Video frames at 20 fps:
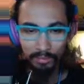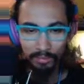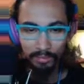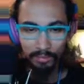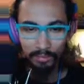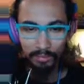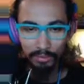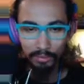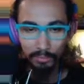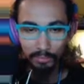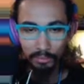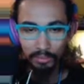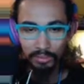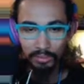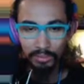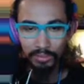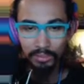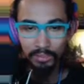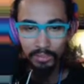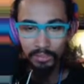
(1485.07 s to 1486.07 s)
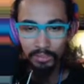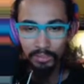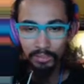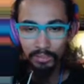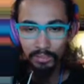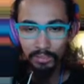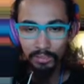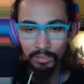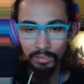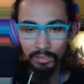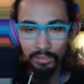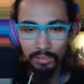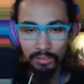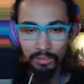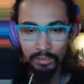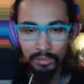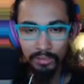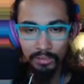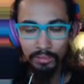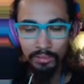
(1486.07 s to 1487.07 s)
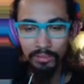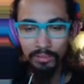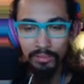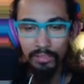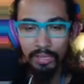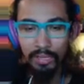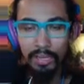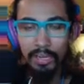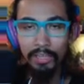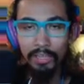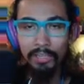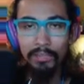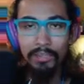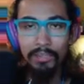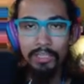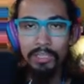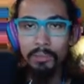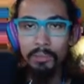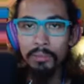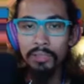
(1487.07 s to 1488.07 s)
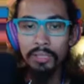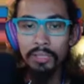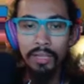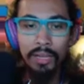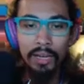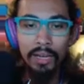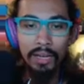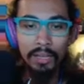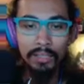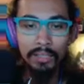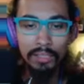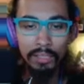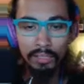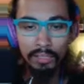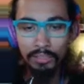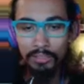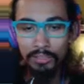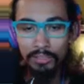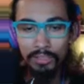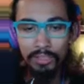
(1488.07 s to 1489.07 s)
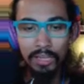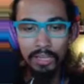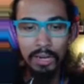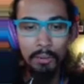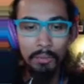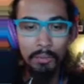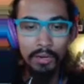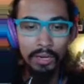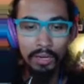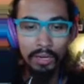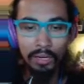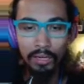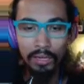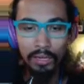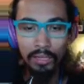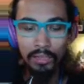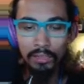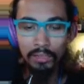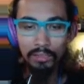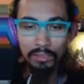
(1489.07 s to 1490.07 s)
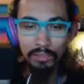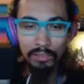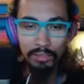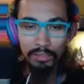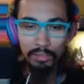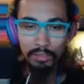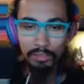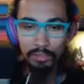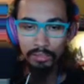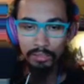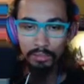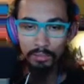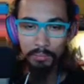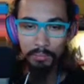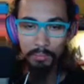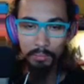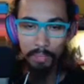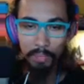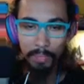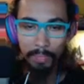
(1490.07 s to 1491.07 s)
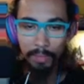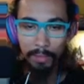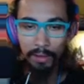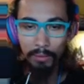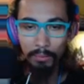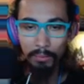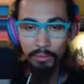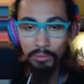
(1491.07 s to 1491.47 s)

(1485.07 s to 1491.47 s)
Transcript: who was it, the Acura team that they had that just dominated. And that was